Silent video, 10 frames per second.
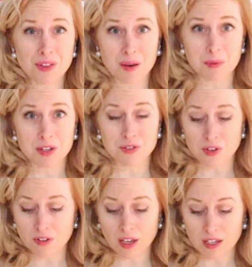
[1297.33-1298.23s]
that much.
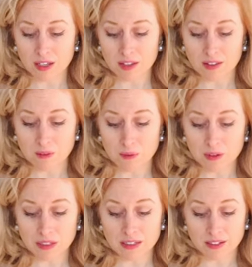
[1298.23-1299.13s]
Like they
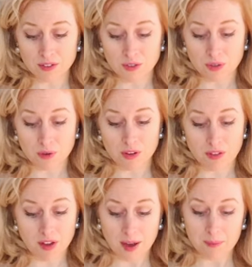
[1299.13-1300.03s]
really didn't do
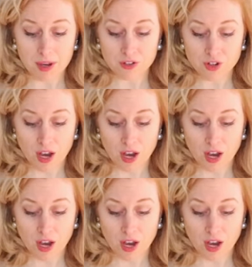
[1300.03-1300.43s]
that much.